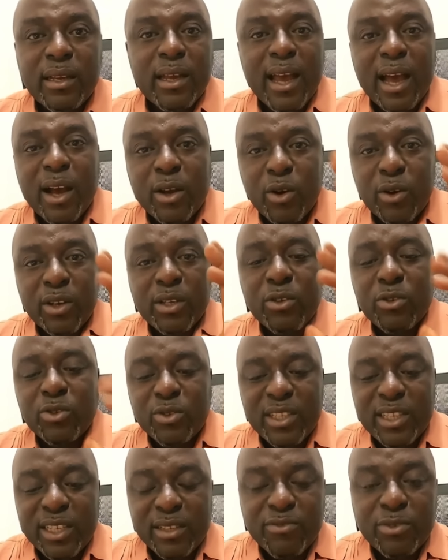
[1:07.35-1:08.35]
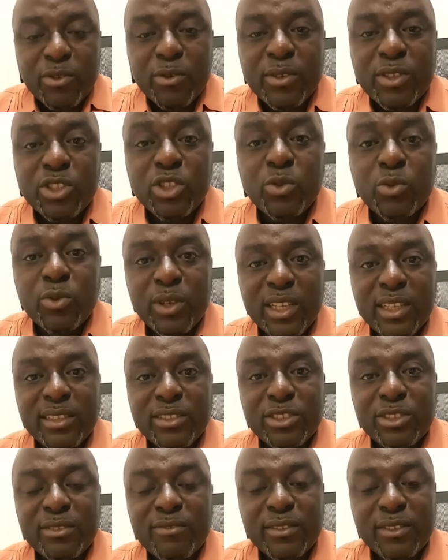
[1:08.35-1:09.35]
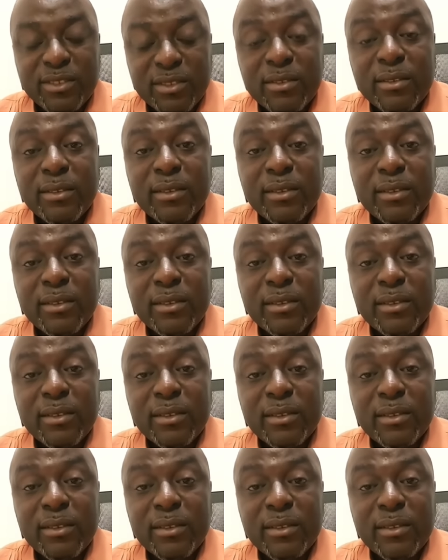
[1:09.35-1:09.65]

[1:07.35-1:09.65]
According to the information we are receiving,